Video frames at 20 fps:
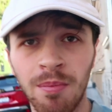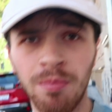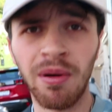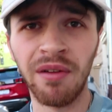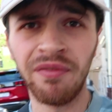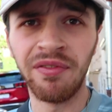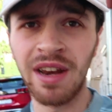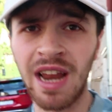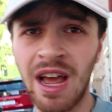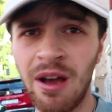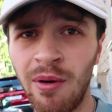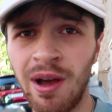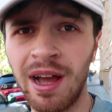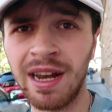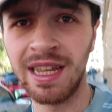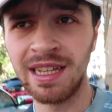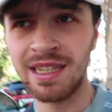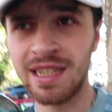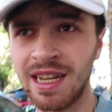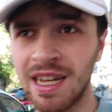But for now,
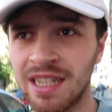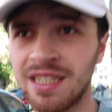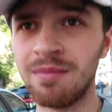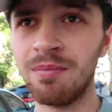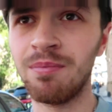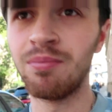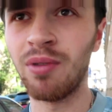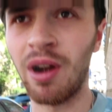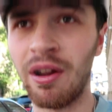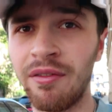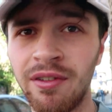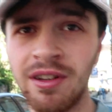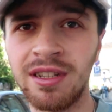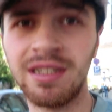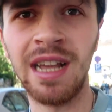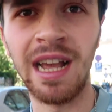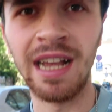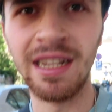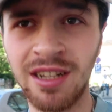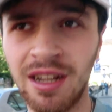I need to get some
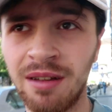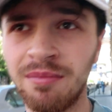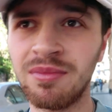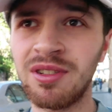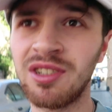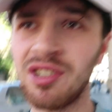breakfast as I'm